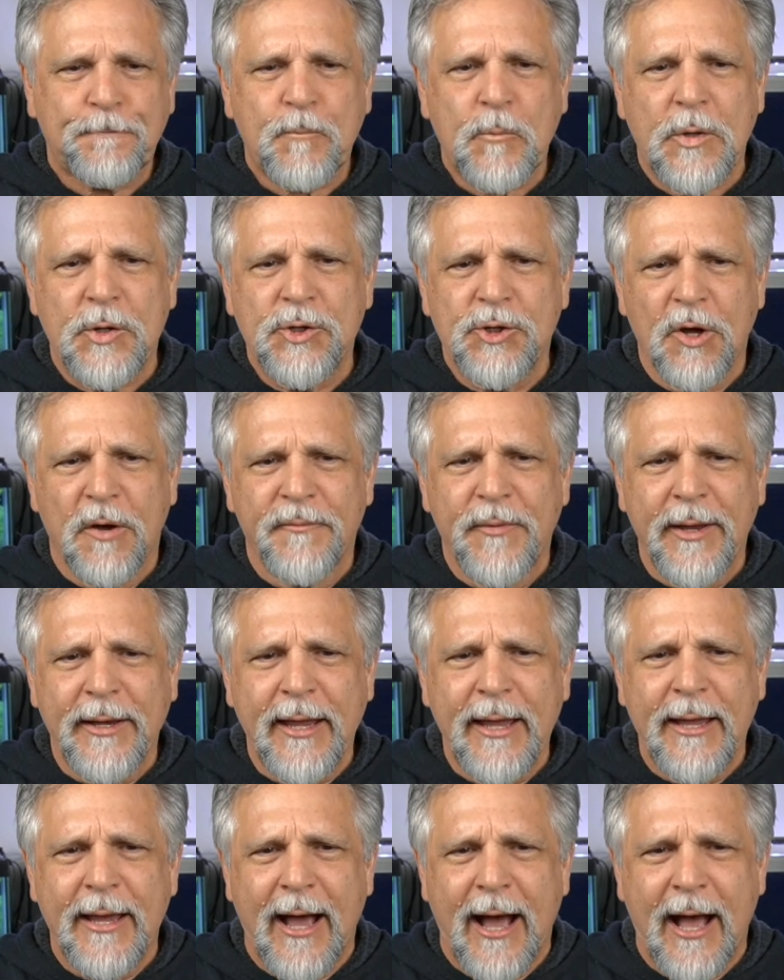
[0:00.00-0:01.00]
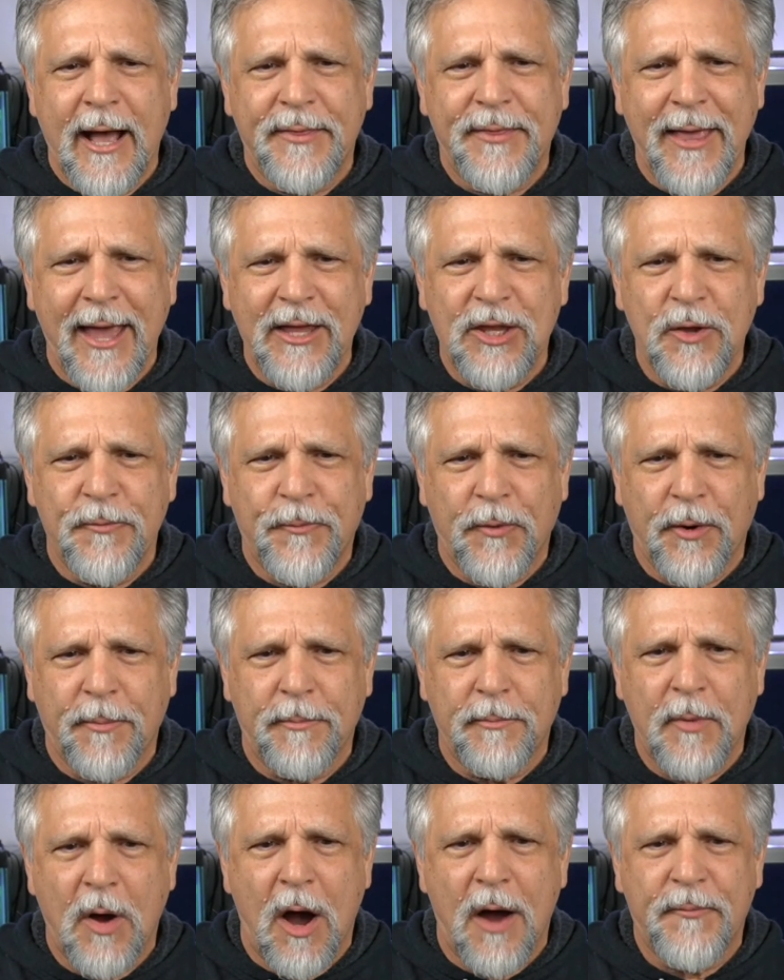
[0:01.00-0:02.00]
So, Vinny, uh, thank you for
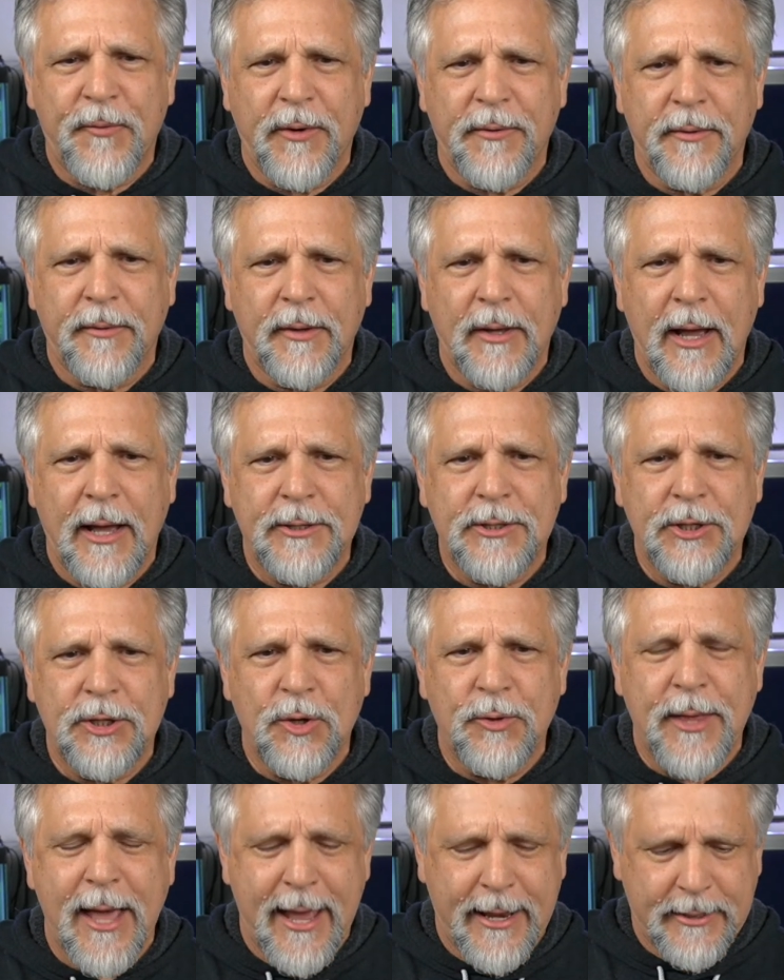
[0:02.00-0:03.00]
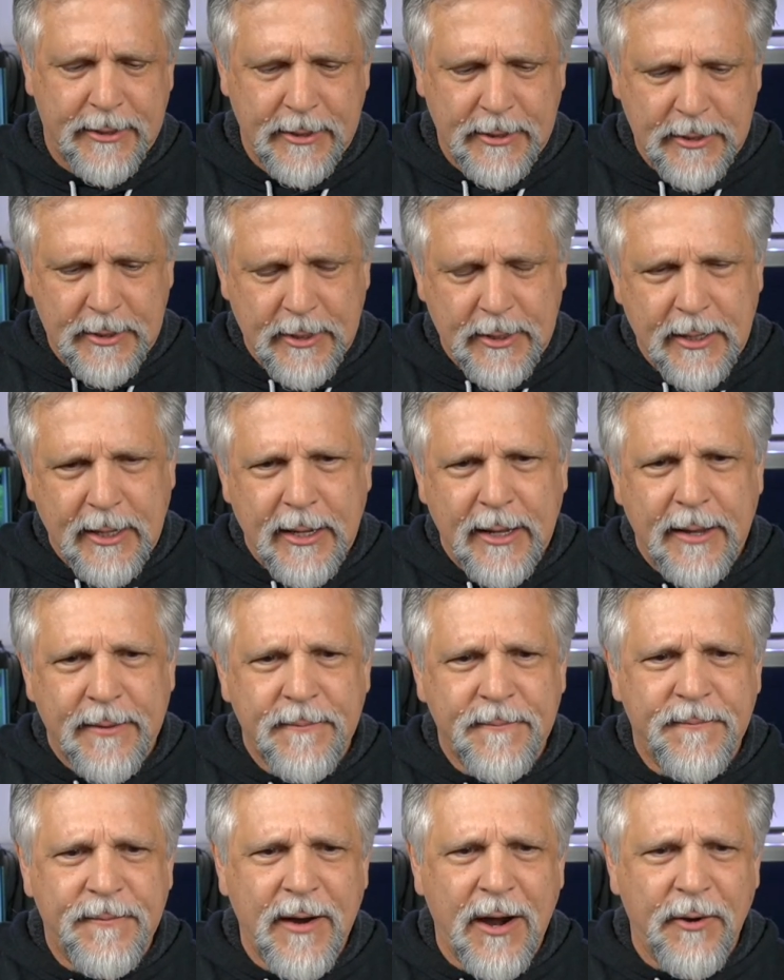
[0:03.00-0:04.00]
offering uh, to do that.
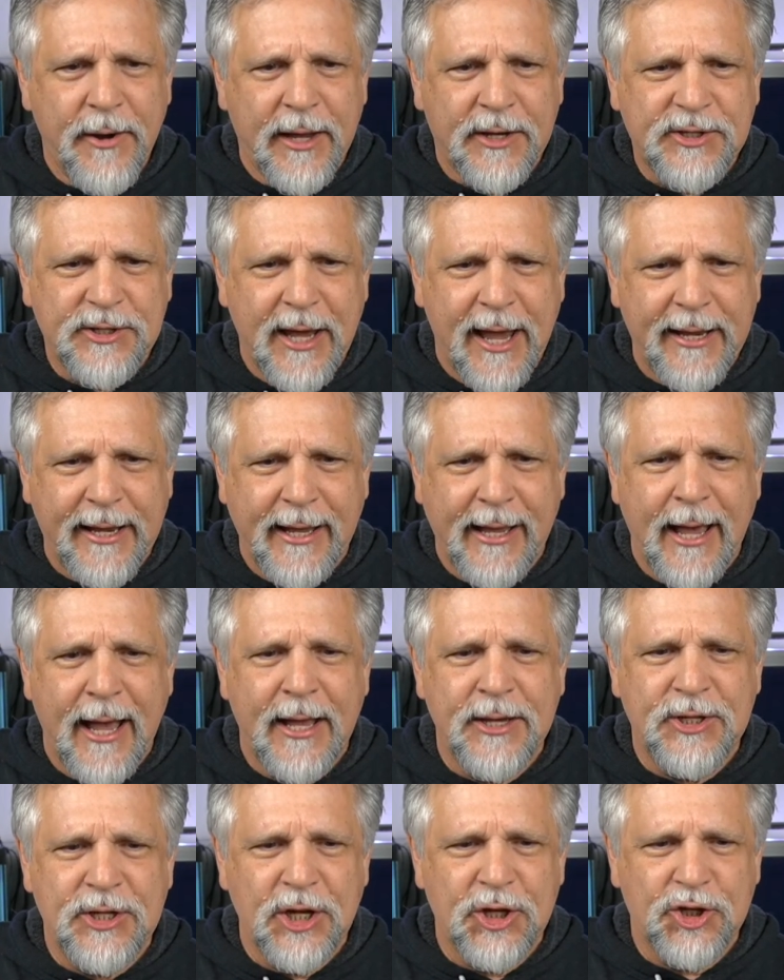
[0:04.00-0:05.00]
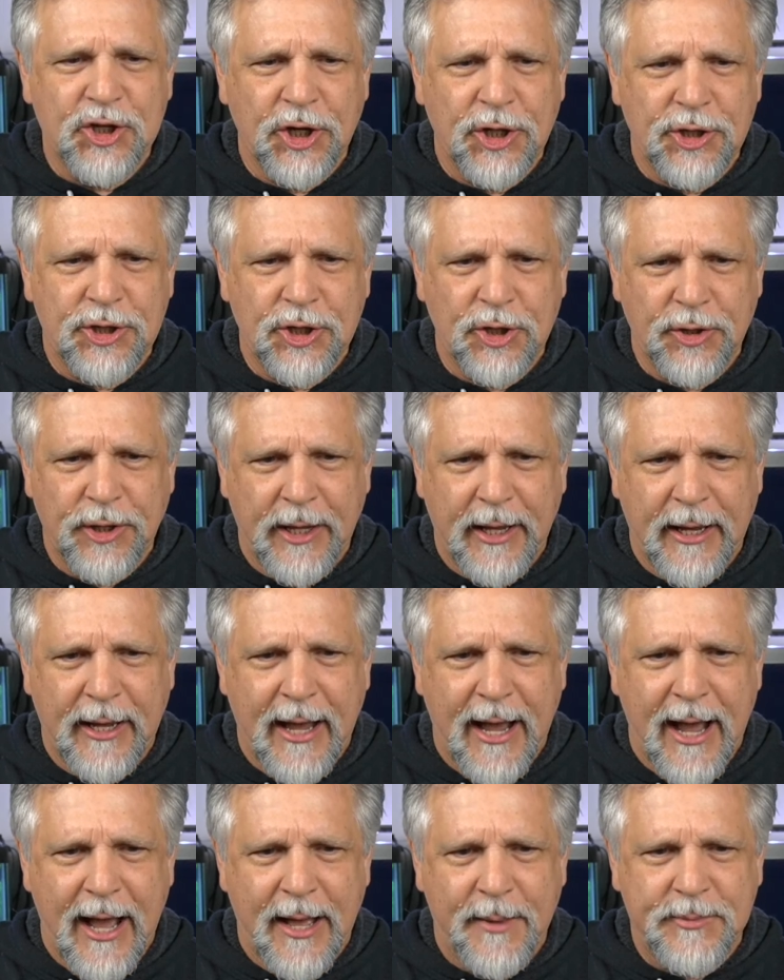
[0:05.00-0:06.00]
Very exciting addition to the
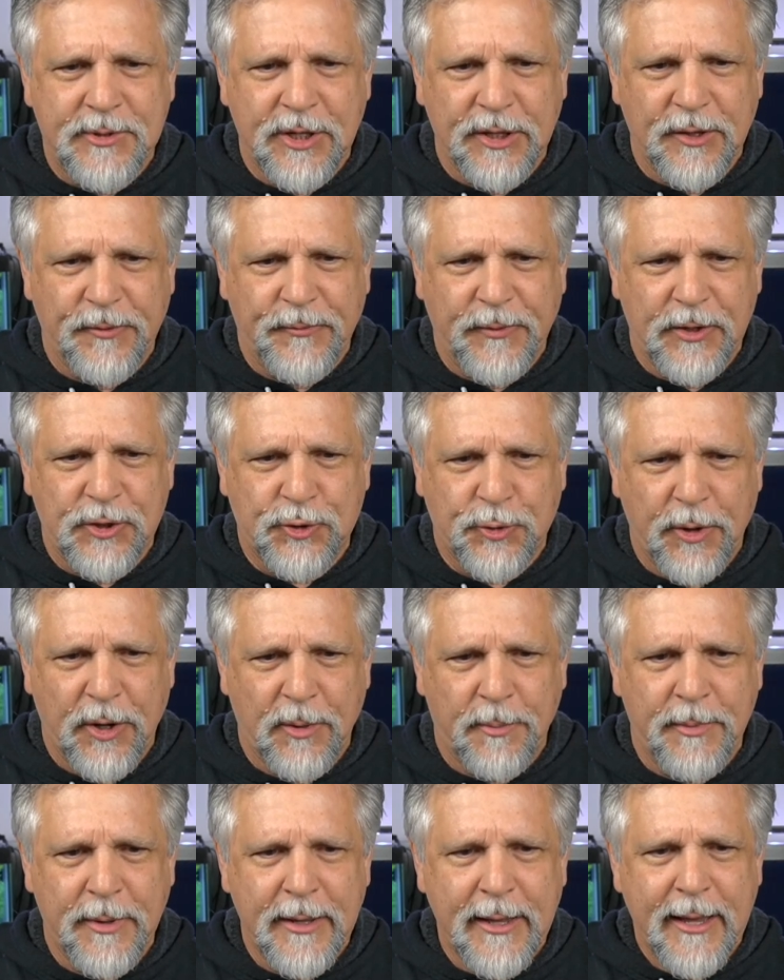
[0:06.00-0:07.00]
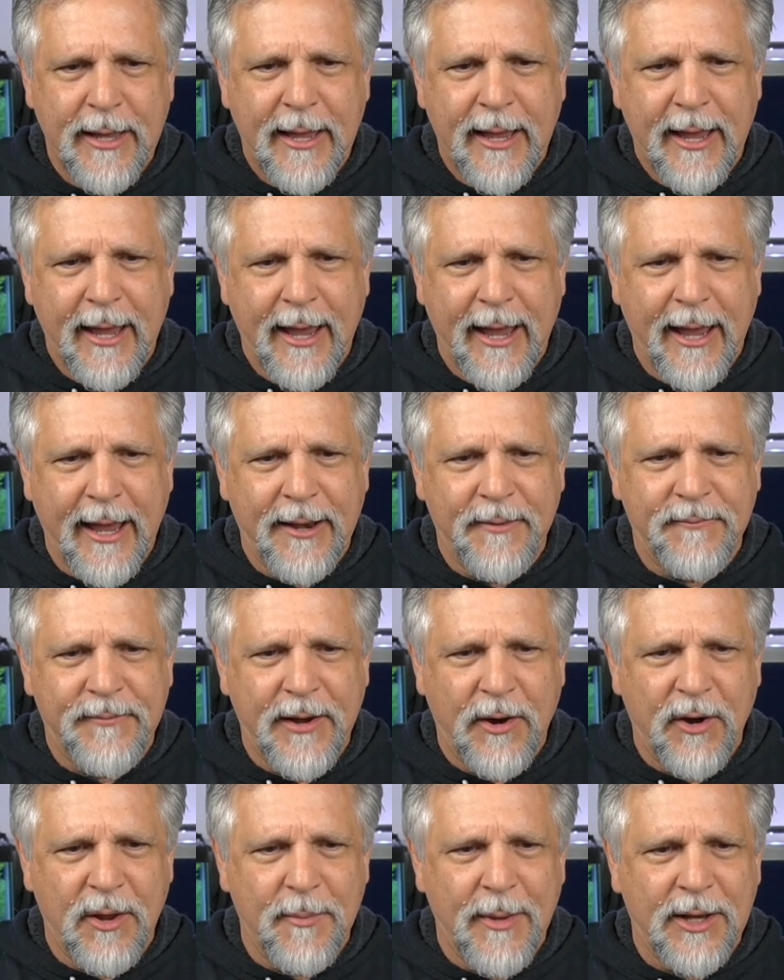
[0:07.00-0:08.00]
uh, to the fish room, and
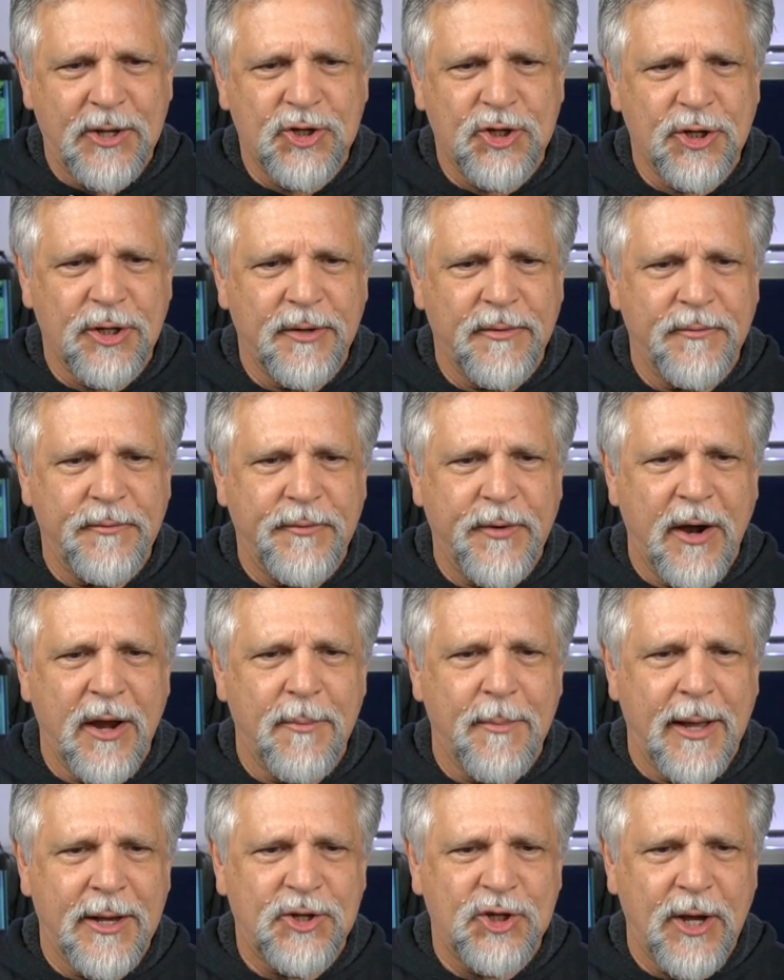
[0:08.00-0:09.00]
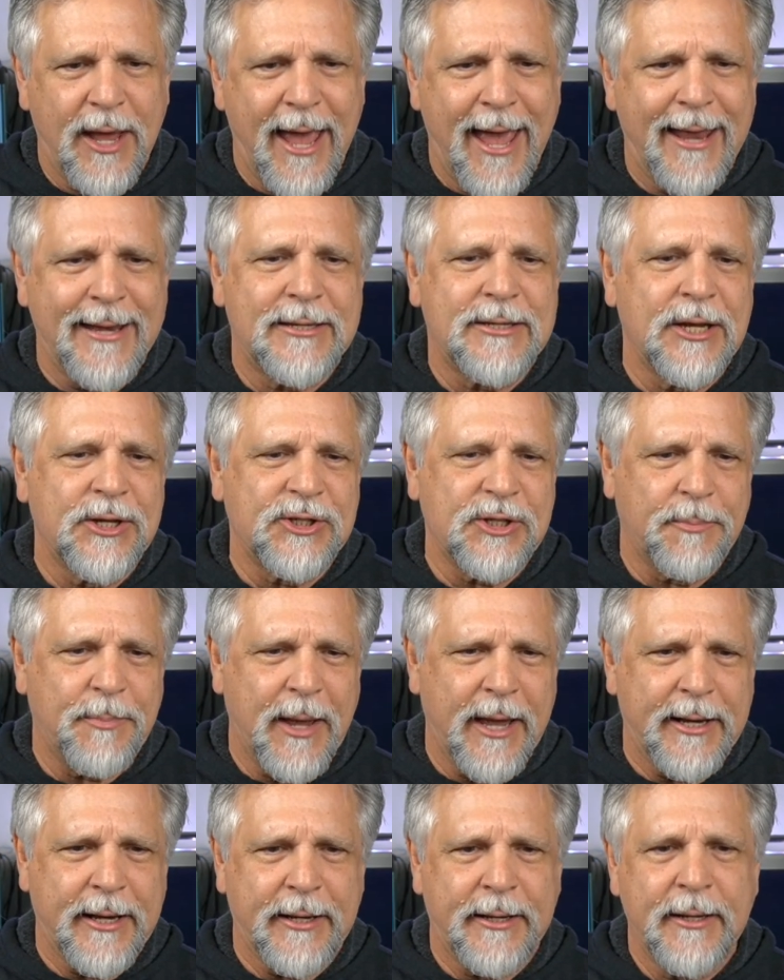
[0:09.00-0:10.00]
very much, very much
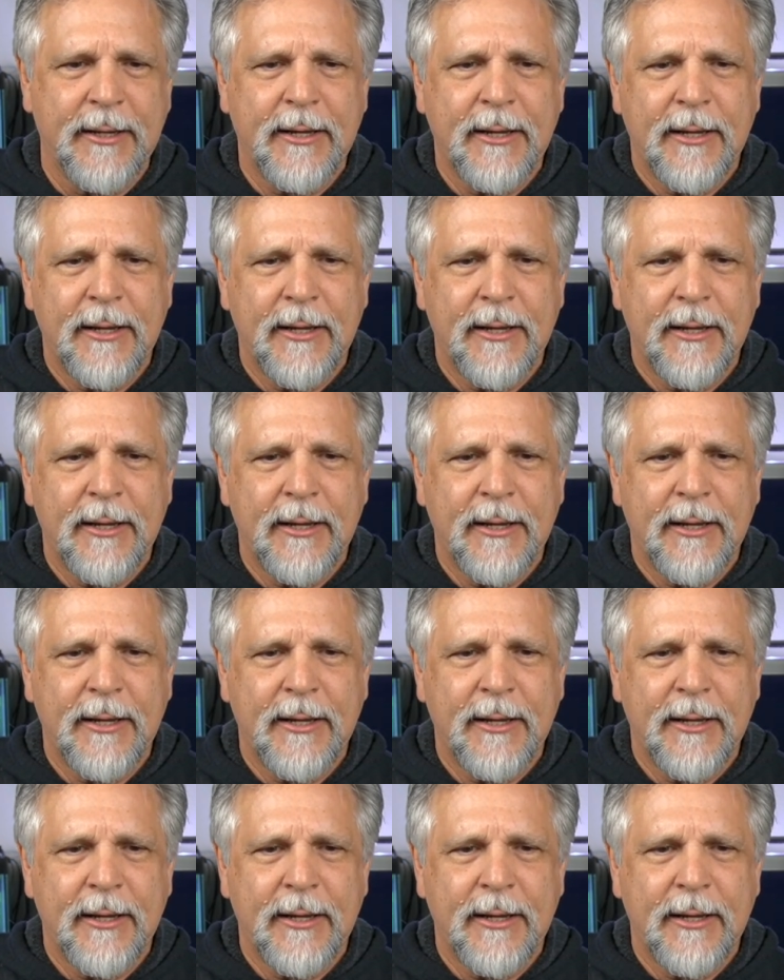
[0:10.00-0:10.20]
anticipated.